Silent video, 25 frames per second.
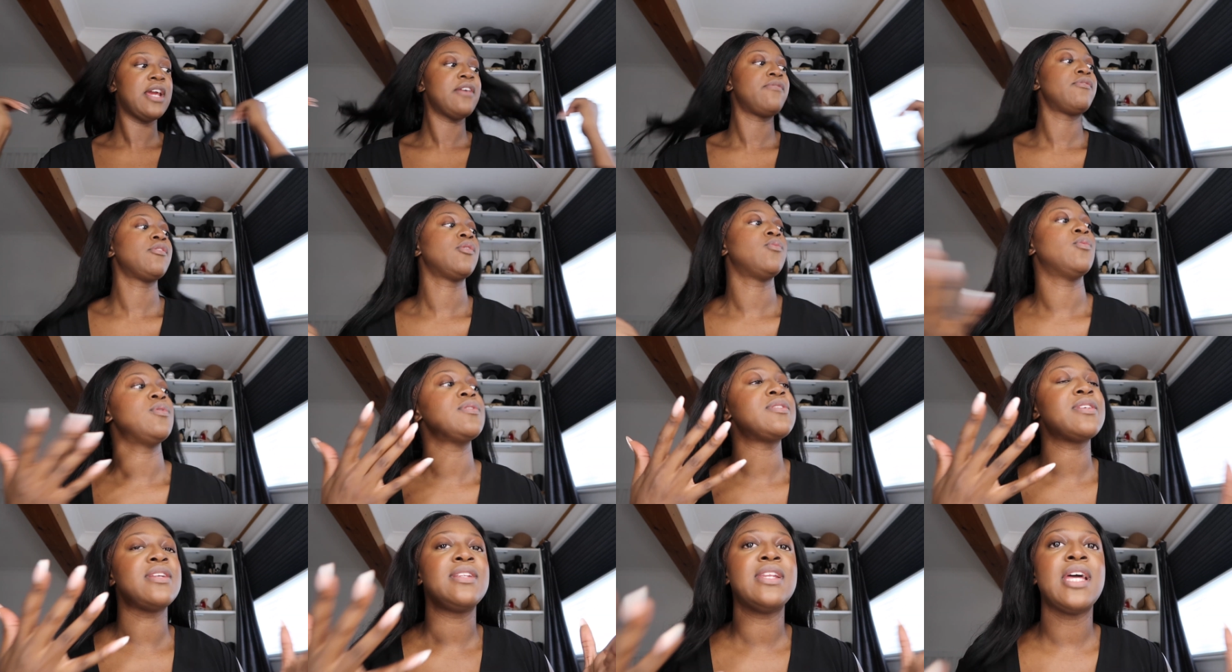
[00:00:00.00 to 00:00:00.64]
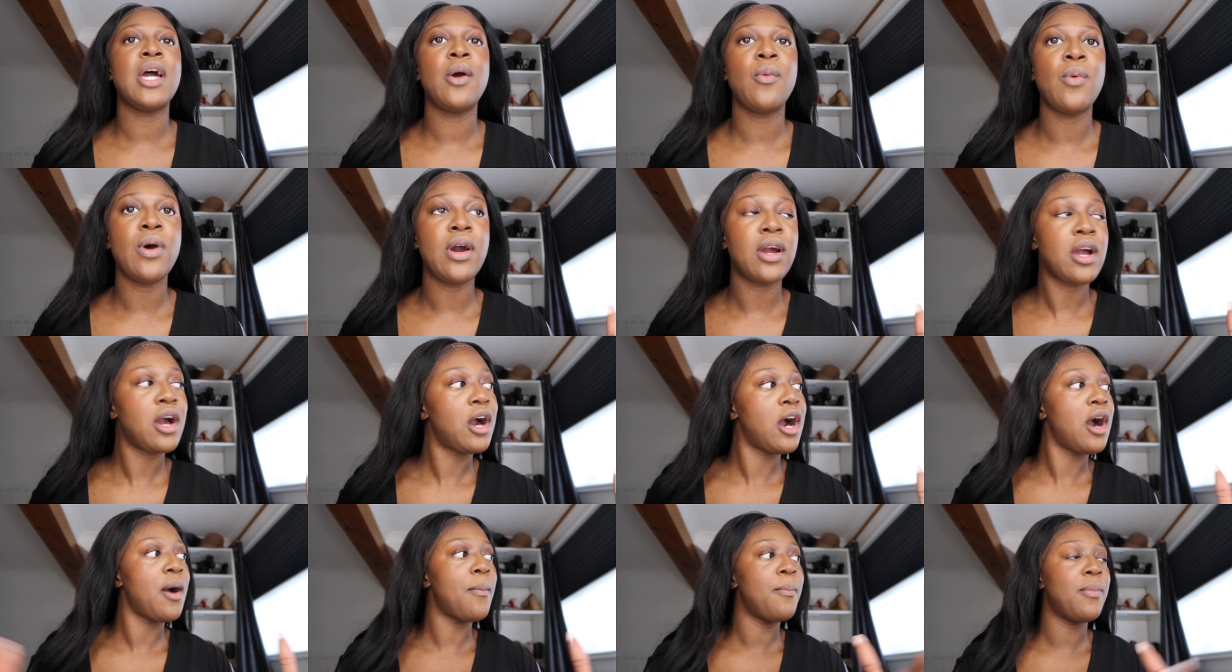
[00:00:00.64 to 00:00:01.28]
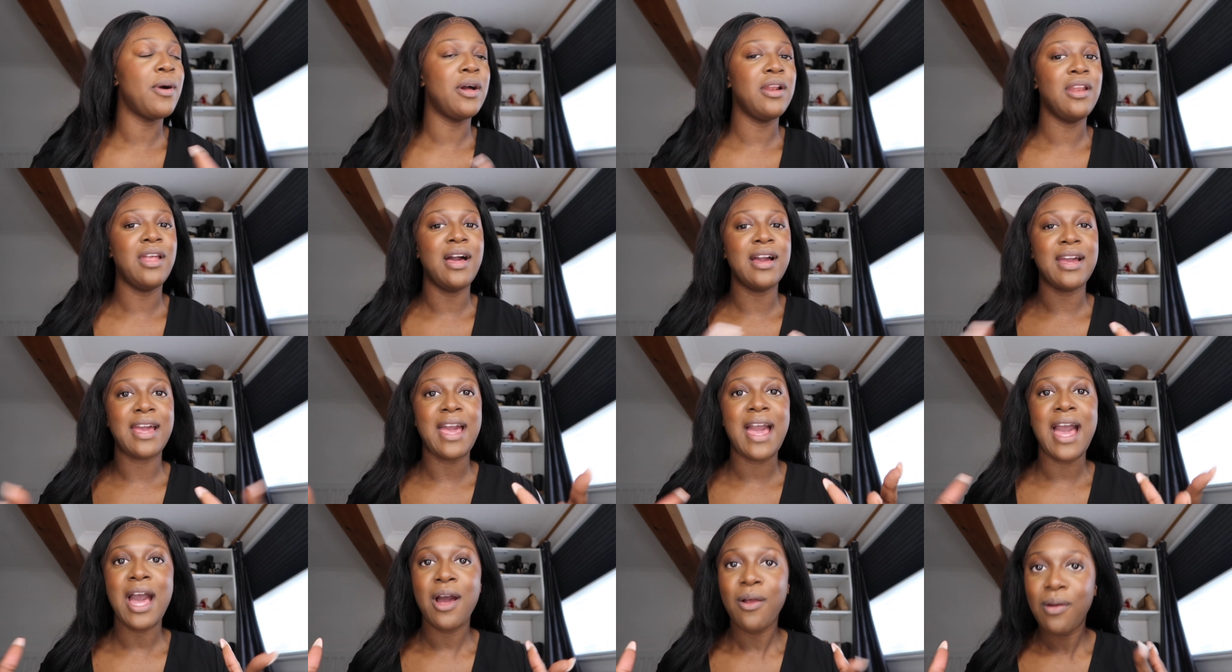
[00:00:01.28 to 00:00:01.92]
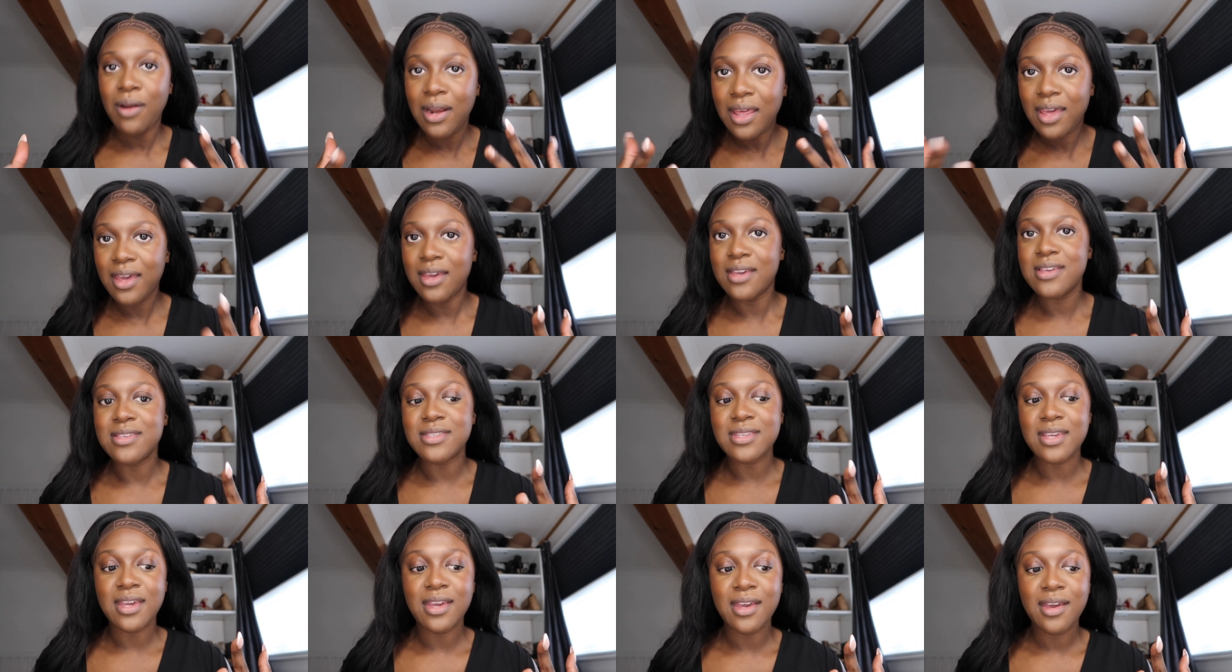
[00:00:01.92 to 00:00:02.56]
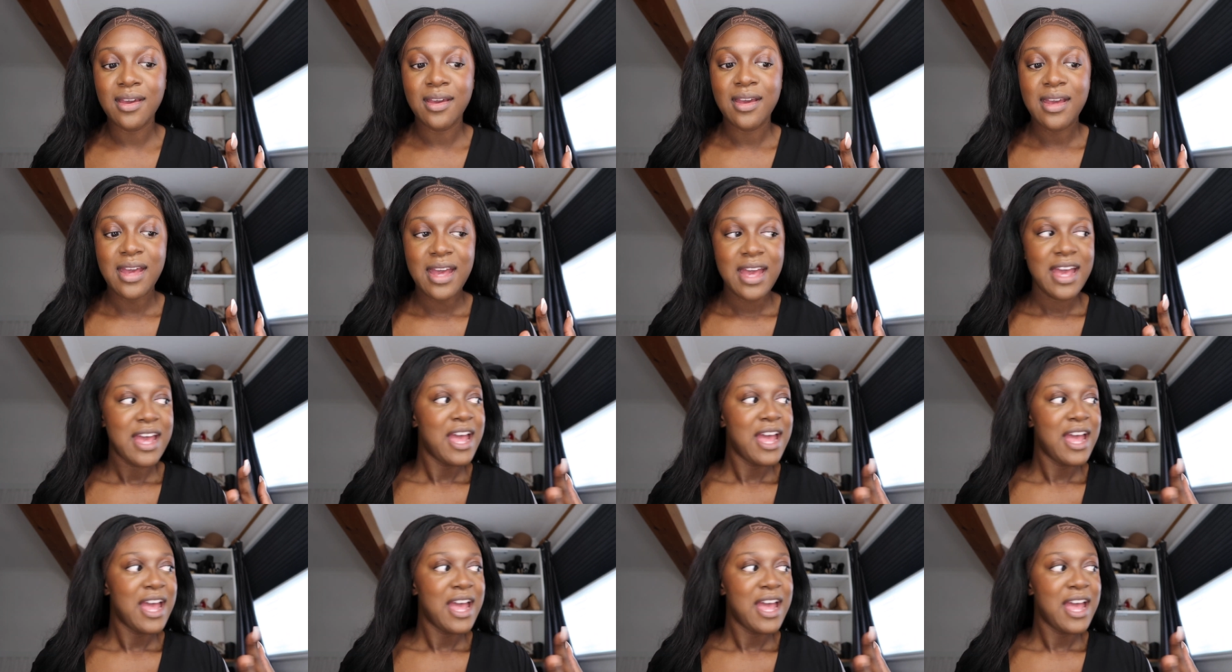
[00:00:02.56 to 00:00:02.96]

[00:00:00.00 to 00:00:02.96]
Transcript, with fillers: everyone wants to network up, but like how lit is it